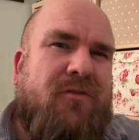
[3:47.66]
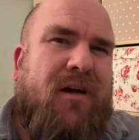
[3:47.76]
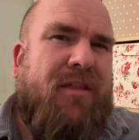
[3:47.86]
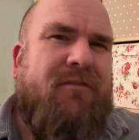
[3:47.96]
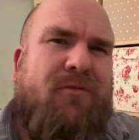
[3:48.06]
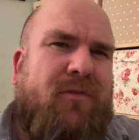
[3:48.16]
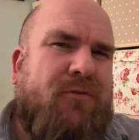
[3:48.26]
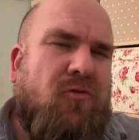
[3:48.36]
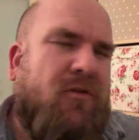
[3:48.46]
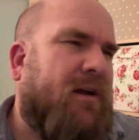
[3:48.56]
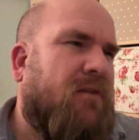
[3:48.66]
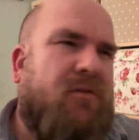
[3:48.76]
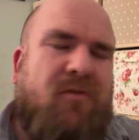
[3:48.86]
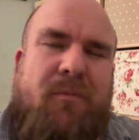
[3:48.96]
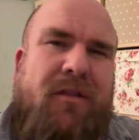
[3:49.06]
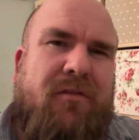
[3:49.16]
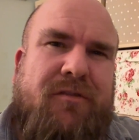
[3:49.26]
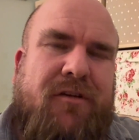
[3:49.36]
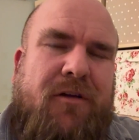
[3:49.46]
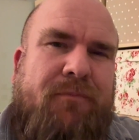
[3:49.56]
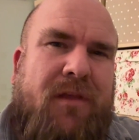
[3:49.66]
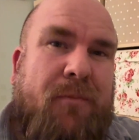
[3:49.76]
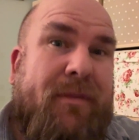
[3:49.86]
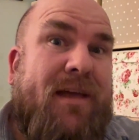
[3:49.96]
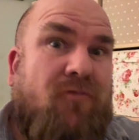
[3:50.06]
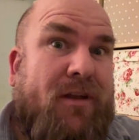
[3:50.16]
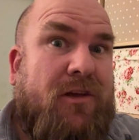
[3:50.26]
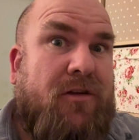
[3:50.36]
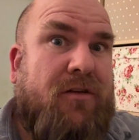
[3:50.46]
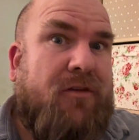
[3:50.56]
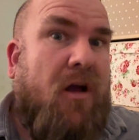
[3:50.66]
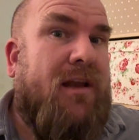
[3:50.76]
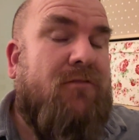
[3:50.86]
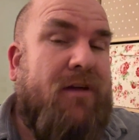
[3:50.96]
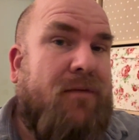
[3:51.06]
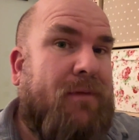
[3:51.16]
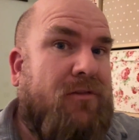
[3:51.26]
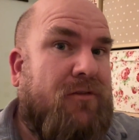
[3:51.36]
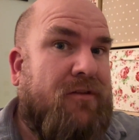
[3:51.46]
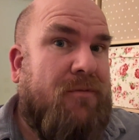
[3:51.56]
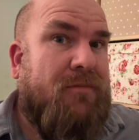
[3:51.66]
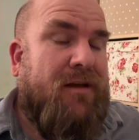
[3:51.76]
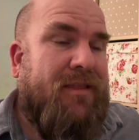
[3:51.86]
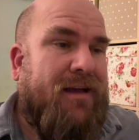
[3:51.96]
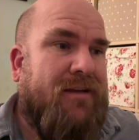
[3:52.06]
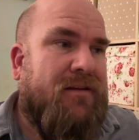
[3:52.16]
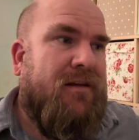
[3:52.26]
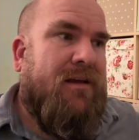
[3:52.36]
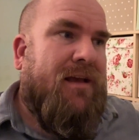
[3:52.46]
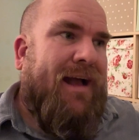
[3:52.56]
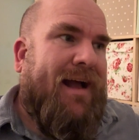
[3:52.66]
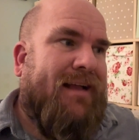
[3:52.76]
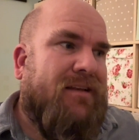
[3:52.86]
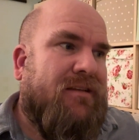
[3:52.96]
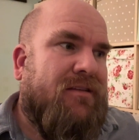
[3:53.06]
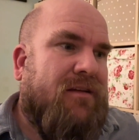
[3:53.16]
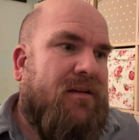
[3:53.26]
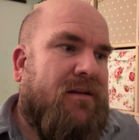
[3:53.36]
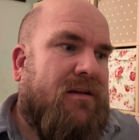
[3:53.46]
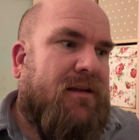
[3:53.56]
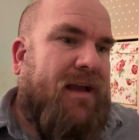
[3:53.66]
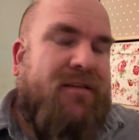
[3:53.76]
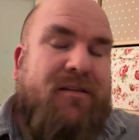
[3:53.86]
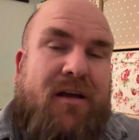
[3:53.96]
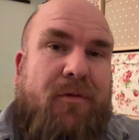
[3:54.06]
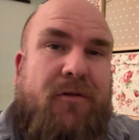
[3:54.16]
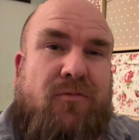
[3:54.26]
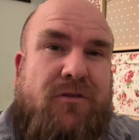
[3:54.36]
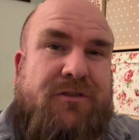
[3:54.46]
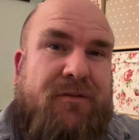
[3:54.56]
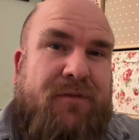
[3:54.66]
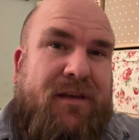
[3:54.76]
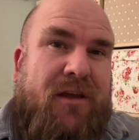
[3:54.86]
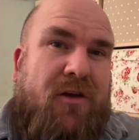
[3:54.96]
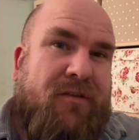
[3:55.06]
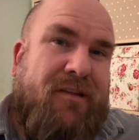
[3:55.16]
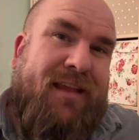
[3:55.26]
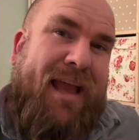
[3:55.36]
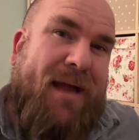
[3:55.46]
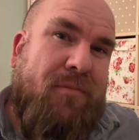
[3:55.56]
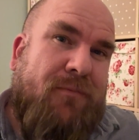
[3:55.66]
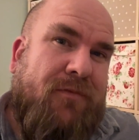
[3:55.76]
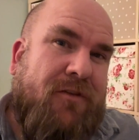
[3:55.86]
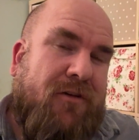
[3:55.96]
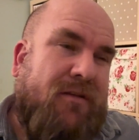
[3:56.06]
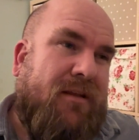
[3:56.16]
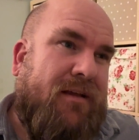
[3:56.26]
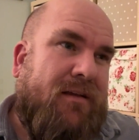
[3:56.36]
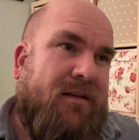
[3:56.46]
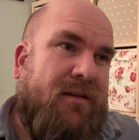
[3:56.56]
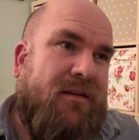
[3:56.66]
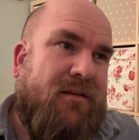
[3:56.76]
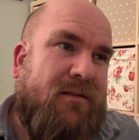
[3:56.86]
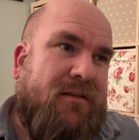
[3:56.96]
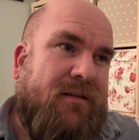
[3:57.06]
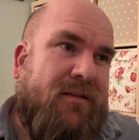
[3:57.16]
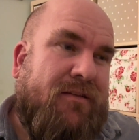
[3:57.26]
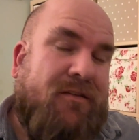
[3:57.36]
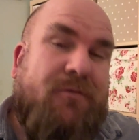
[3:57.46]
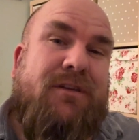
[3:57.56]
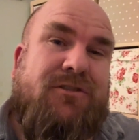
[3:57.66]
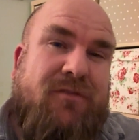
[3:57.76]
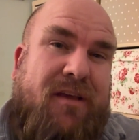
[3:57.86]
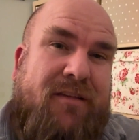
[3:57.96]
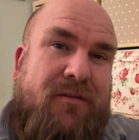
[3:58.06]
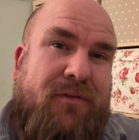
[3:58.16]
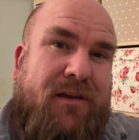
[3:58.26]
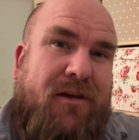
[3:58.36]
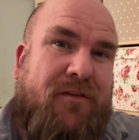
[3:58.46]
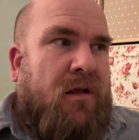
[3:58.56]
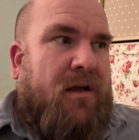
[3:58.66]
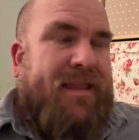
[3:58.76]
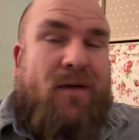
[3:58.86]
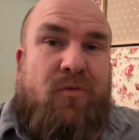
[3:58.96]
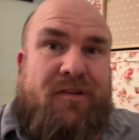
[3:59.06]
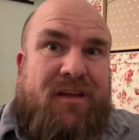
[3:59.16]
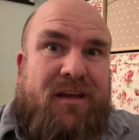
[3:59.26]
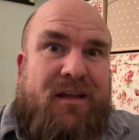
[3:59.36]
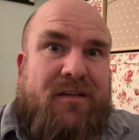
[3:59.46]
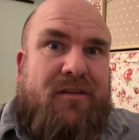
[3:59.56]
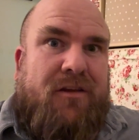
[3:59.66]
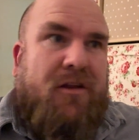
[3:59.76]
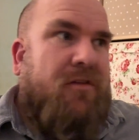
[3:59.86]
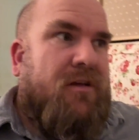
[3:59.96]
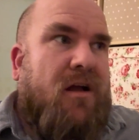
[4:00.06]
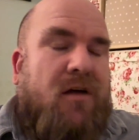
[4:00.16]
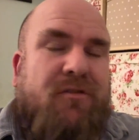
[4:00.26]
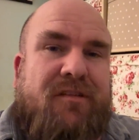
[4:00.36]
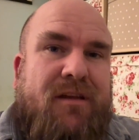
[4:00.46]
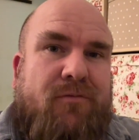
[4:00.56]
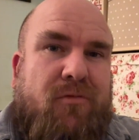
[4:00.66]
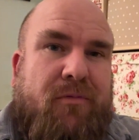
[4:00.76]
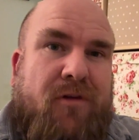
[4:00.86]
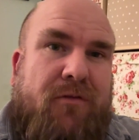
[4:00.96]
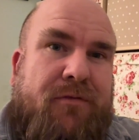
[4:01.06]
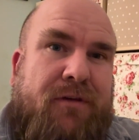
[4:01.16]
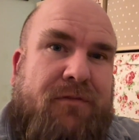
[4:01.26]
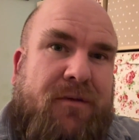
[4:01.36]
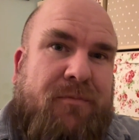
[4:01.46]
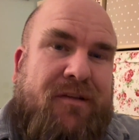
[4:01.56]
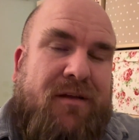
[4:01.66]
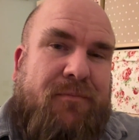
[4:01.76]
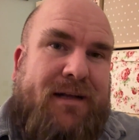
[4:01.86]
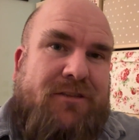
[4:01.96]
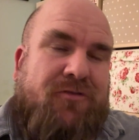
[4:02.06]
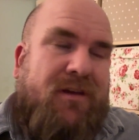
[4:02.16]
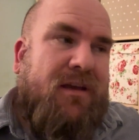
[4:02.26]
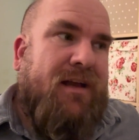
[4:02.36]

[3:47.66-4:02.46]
of either every fortnight or every month or so. But they're really good. So I highly recommend doing something like that. And Kate and I both watched the videos in the app. So this is official Tesla videos. And that was it. The car was delivered with over 50% battery,